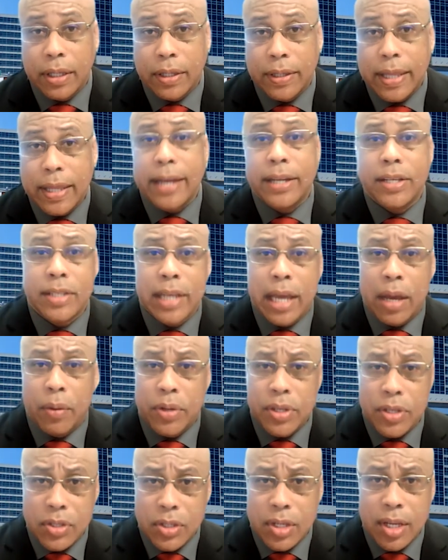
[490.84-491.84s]
That is how
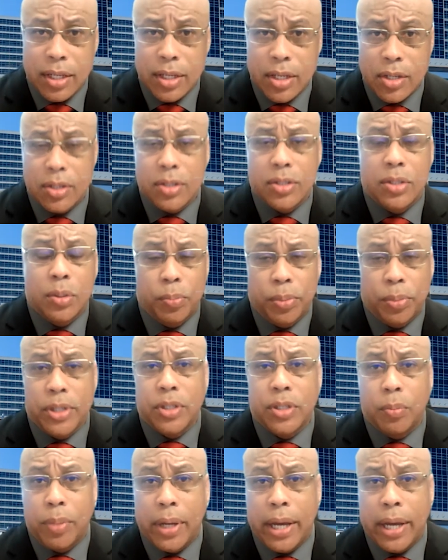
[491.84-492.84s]
insidious this
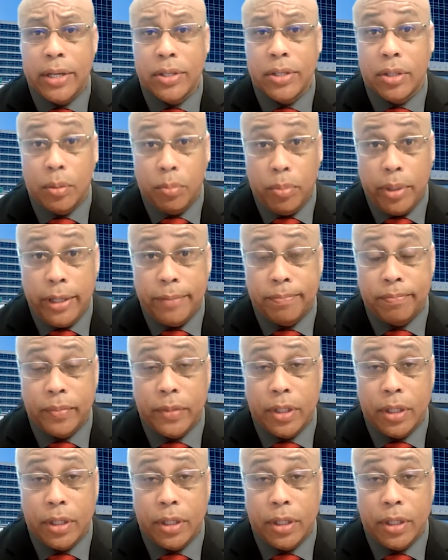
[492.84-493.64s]
implicit bias can be.